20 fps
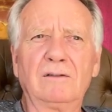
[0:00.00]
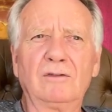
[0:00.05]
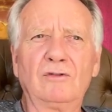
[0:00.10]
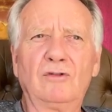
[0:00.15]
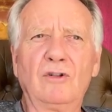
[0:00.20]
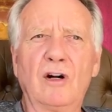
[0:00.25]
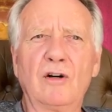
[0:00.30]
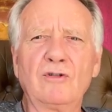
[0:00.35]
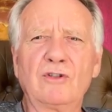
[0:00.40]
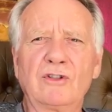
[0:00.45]

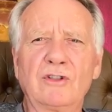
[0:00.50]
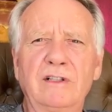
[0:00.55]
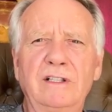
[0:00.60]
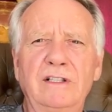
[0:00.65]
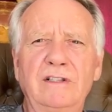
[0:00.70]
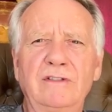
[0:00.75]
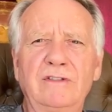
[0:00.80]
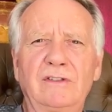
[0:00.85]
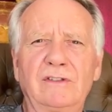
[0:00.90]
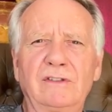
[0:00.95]

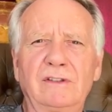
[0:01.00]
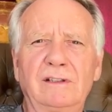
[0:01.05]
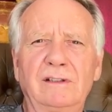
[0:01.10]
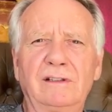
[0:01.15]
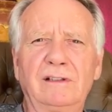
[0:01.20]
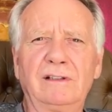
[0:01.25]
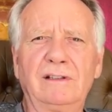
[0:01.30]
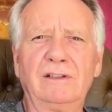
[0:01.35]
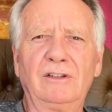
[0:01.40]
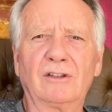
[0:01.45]
groceries,
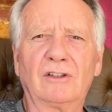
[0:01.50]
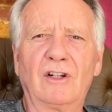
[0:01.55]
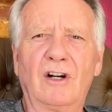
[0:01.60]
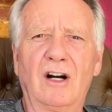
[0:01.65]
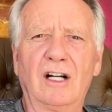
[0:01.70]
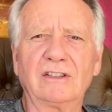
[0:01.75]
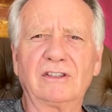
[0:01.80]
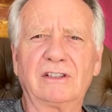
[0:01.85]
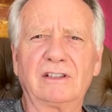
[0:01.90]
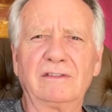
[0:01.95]
your
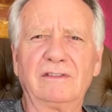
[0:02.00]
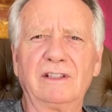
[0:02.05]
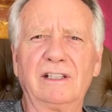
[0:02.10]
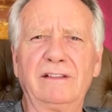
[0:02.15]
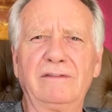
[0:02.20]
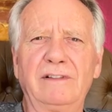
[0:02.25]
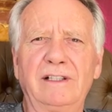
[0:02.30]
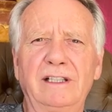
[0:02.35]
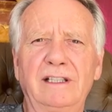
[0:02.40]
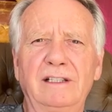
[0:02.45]
cost of
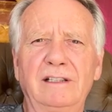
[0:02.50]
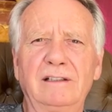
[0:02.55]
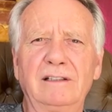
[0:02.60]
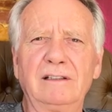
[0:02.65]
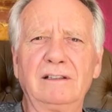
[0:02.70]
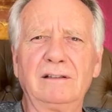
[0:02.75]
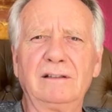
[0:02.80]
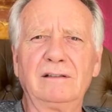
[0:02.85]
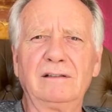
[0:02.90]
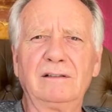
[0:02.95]

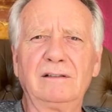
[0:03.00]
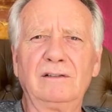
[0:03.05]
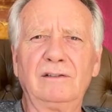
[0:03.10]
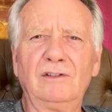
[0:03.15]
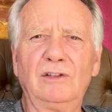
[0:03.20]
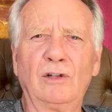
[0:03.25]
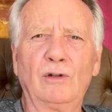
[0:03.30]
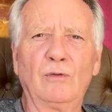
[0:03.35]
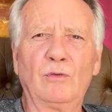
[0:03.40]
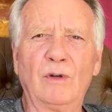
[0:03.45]
living,
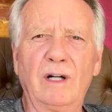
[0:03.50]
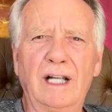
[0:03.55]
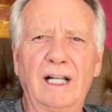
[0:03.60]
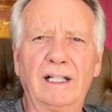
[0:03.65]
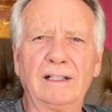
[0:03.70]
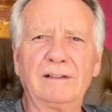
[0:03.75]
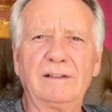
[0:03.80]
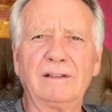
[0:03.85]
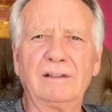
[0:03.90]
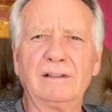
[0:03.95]
your
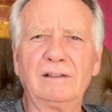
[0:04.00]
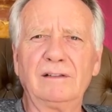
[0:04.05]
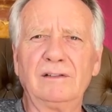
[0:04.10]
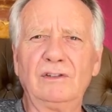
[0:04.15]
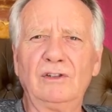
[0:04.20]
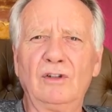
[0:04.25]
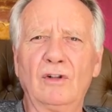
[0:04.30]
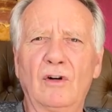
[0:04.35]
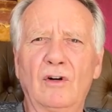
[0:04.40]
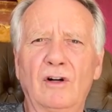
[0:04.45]
rent,
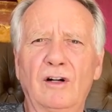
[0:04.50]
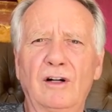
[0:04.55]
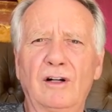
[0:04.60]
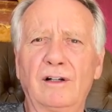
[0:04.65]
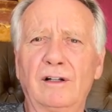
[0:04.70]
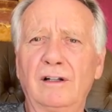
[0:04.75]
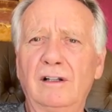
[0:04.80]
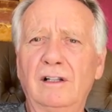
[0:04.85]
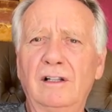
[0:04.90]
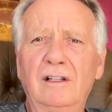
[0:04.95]

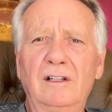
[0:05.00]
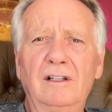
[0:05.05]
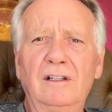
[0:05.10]
your